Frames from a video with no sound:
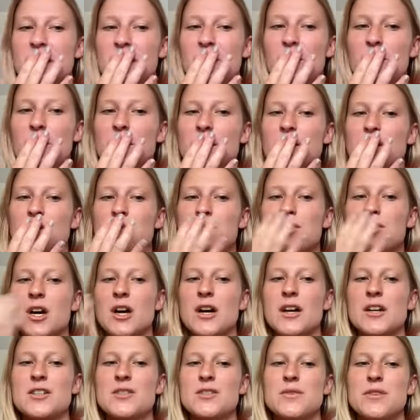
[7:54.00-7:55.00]

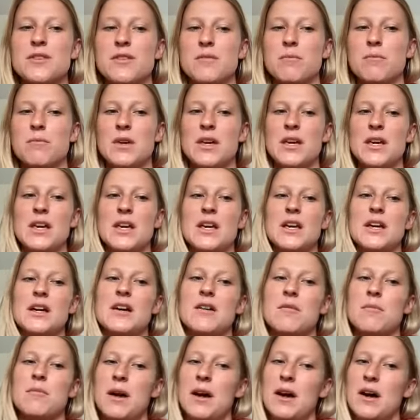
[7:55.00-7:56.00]
with me
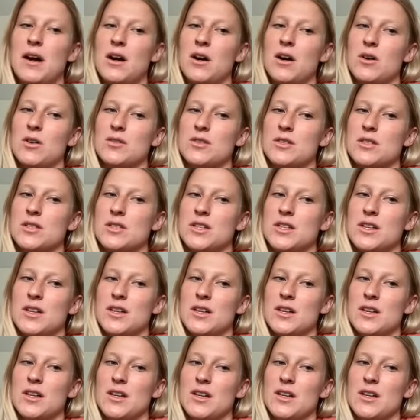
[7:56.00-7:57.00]
about
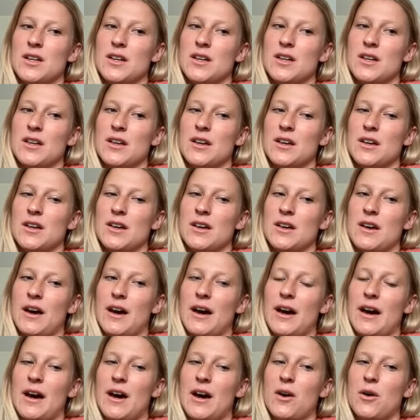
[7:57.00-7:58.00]

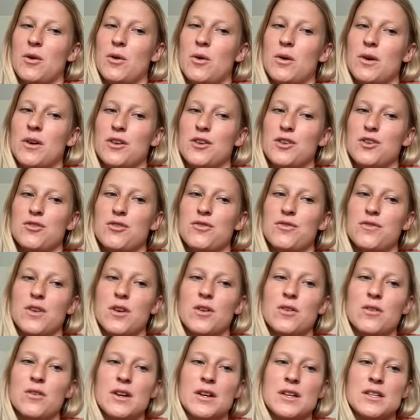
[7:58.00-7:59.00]
how you
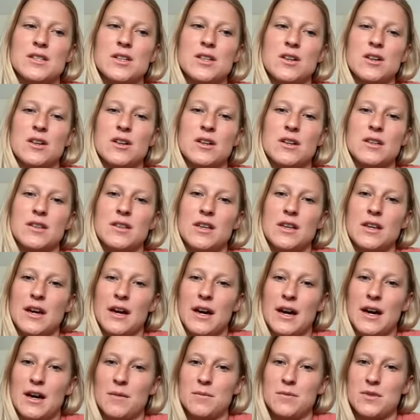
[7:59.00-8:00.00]
focus on the
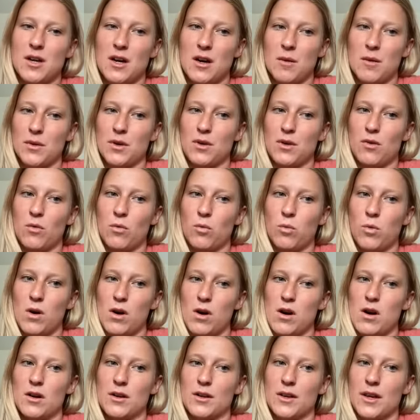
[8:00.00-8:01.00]
abdominal
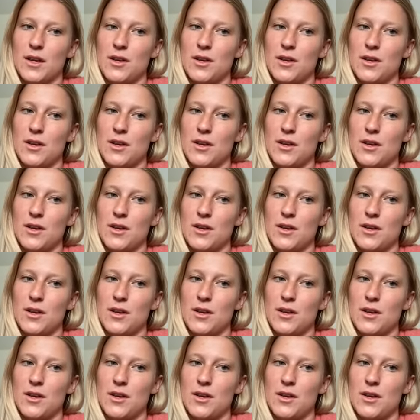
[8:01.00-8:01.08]
wall.